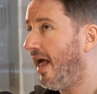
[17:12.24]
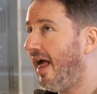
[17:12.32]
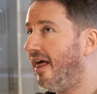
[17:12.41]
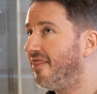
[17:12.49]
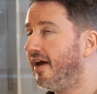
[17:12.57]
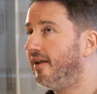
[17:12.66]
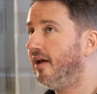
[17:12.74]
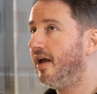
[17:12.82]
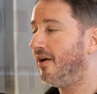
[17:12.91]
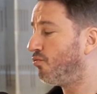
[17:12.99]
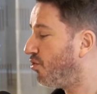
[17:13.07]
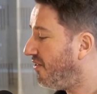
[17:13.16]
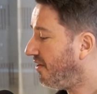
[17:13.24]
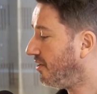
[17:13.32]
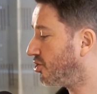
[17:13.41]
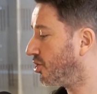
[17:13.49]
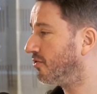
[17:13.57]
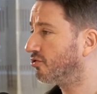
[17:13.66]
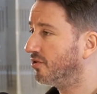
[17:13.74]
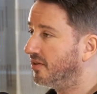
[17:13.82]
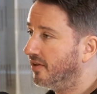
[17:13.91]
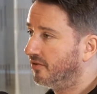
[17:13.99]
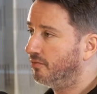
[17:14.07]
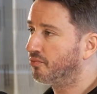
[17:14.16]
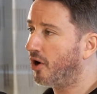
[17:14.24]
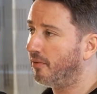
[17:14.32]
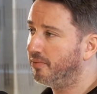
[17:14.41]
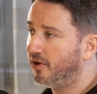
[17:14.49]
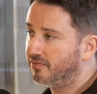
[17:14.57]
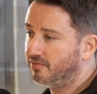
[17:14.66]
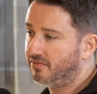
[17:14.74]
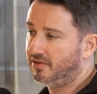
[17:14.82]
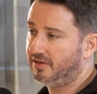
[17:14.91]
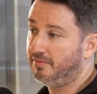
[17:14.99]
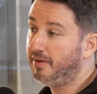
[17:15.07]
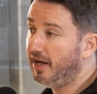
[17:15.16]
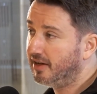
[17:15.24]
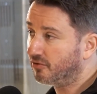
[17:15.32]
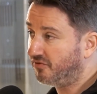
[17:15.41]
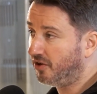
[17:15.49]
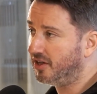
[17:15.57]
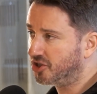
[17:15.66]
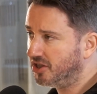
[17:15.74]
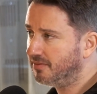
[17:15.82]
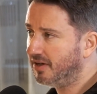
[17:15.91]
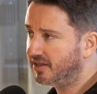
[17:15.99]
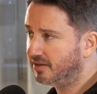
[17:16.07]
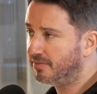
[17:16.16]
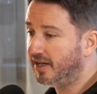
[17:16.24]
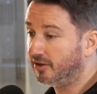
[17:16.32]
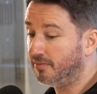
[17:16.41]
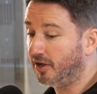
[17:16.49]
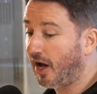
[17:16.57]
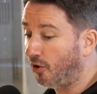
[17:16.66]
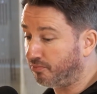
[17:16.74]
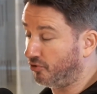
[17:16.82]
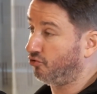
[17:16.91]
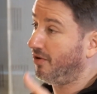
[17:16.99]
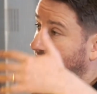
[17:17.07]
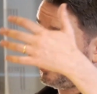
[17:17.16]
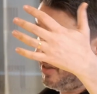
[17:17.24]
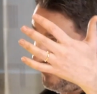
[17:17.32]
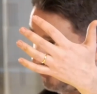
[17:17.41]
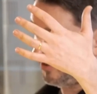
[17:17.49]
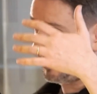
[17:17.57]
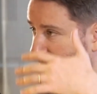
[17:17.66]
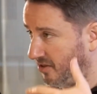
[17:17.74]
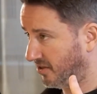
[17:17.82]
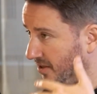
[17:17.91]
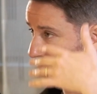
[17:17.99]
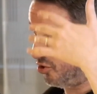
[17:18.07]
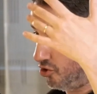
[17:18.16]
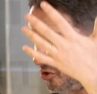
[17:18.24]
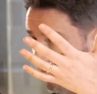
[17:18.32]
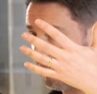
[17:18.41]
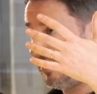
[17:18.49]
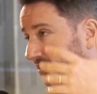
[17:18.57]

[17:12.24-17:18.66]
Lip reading: And then within each country, there's a proper debate, a very legitimate debate about how progressive the tax system should be.